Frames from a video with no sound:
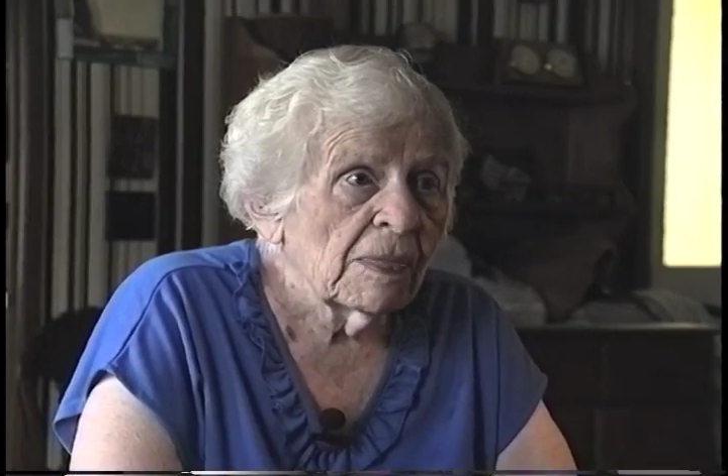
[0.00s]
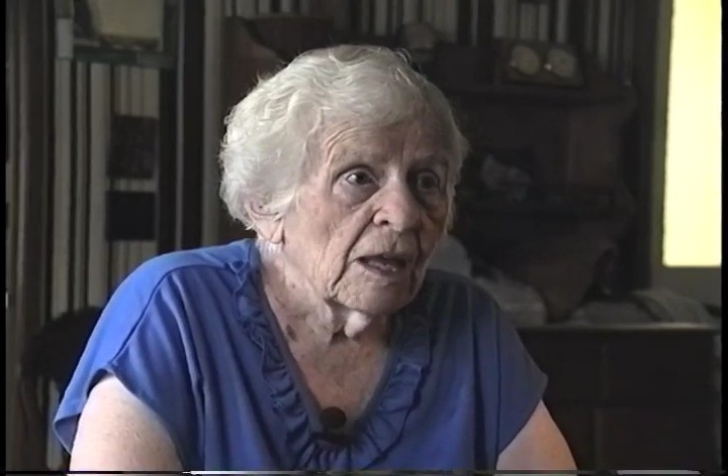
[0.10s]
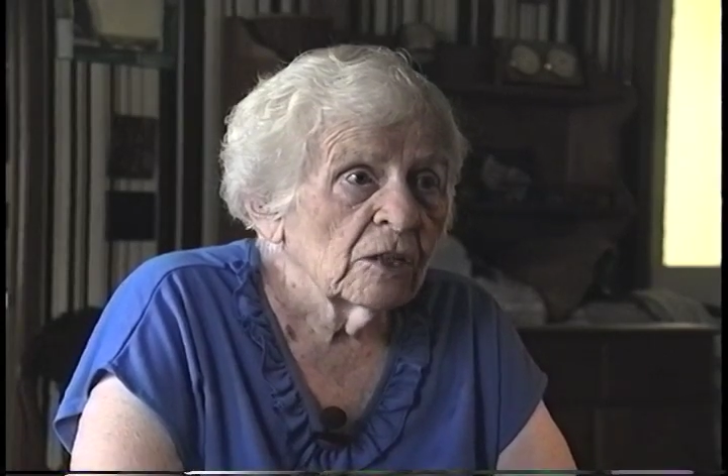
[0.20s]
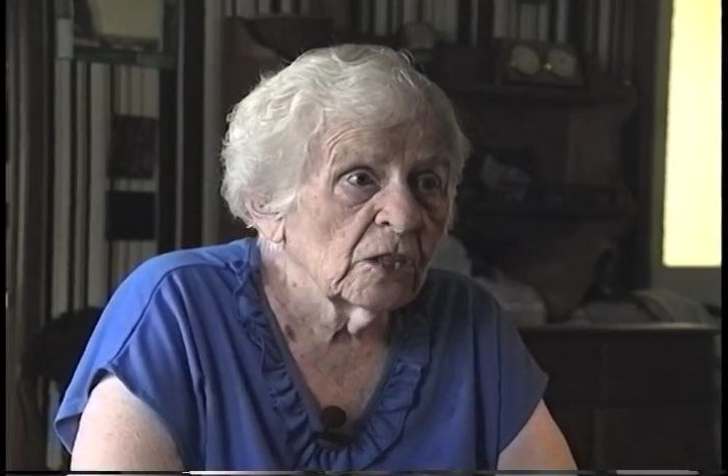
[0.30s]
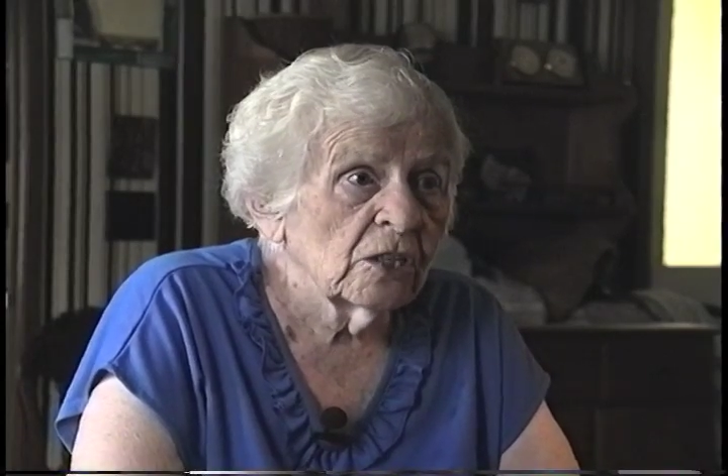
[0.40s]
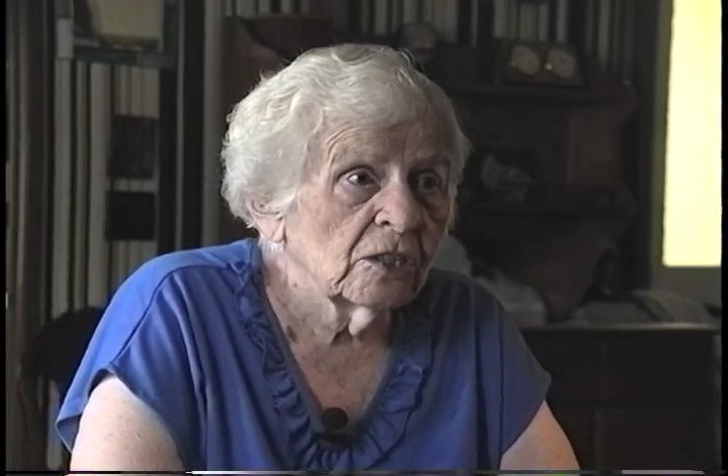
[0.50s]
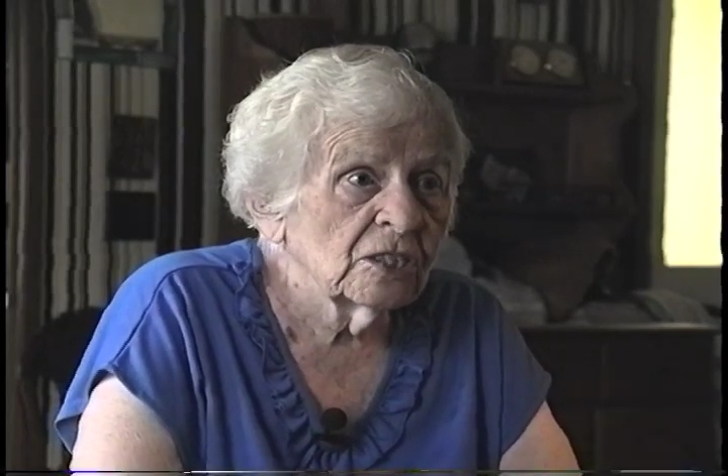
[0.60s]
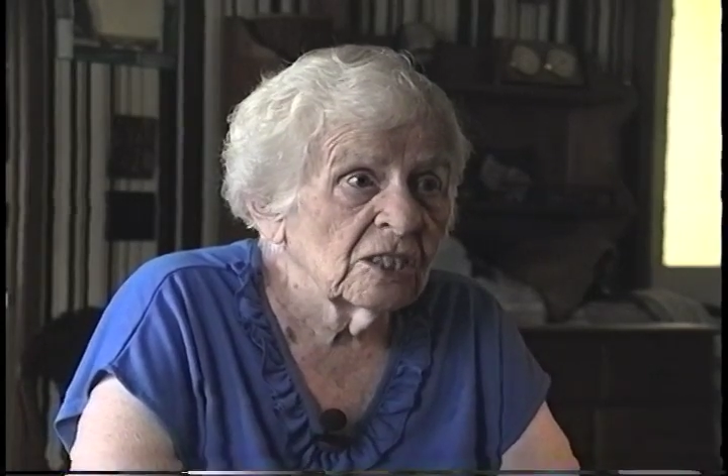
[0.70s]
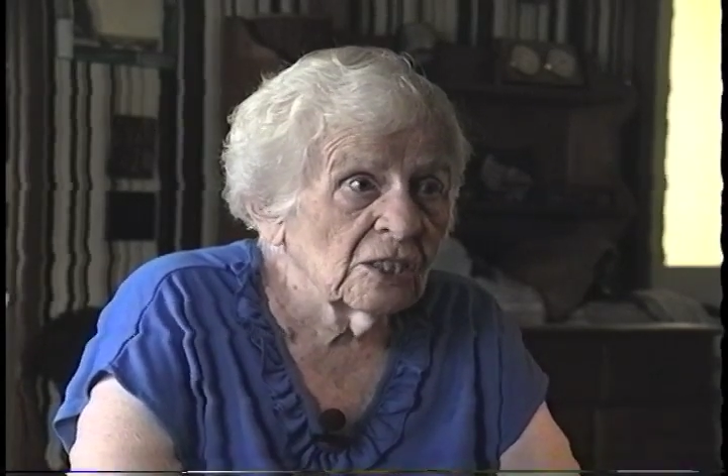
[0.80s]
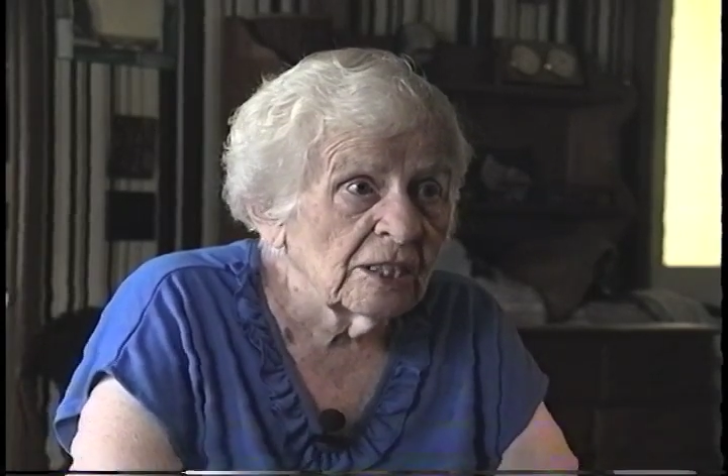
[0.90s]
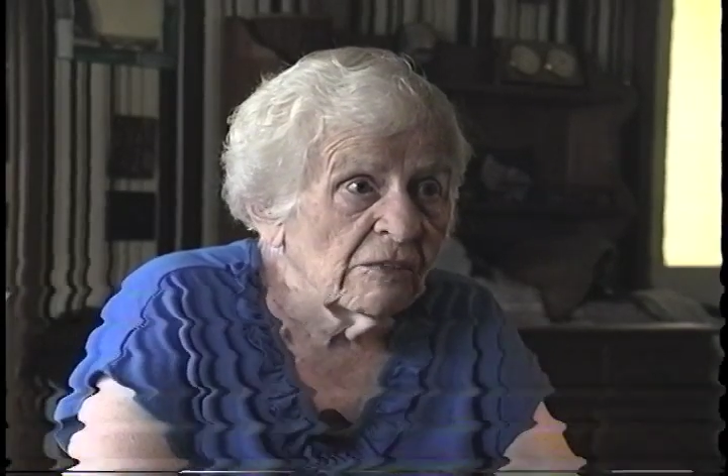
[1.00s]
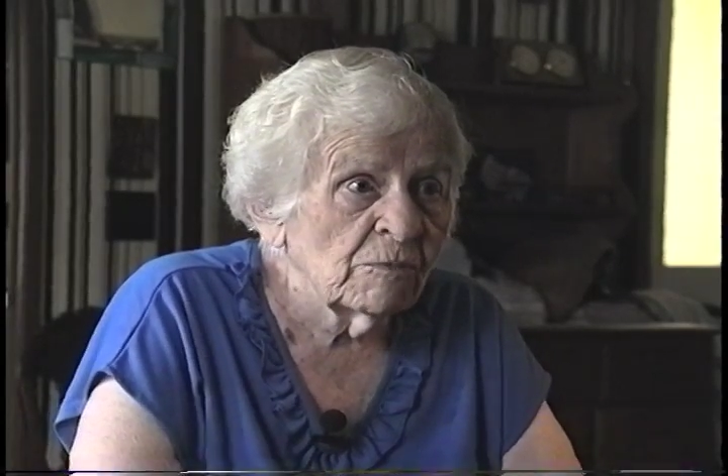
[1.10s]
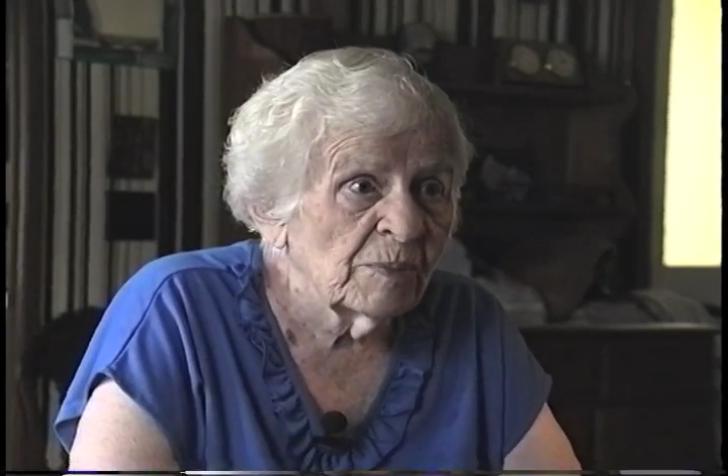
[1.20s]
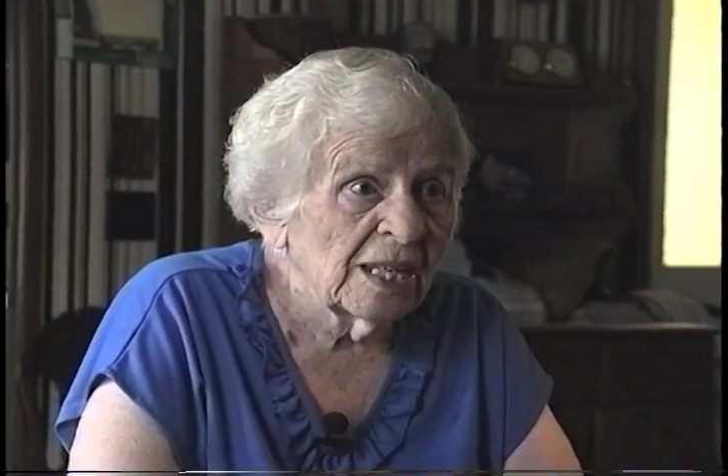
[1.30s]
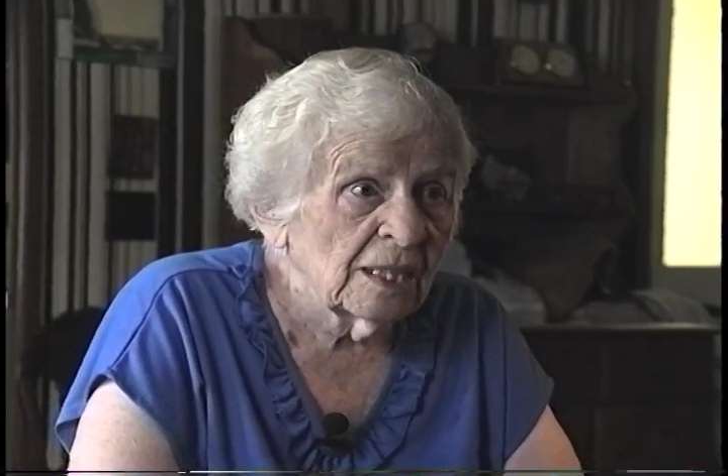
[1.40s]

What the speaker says: learn to live by